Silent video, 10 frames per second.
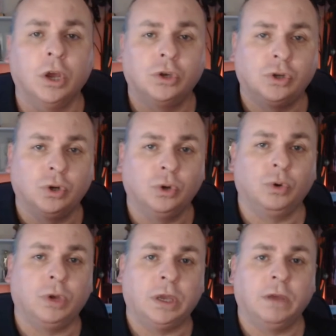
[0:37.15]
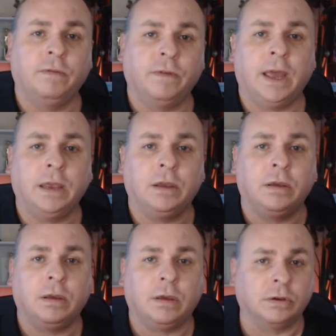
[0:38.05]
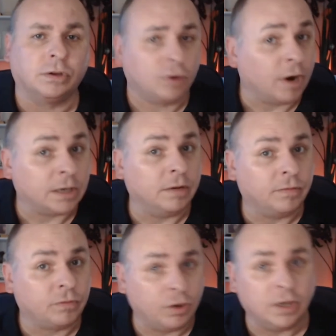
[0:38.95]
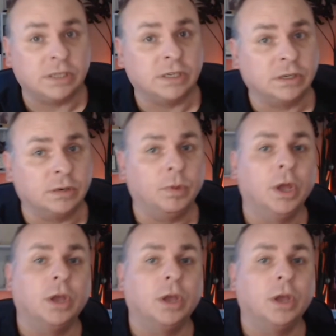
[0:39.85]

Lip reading: to give a constructive criticism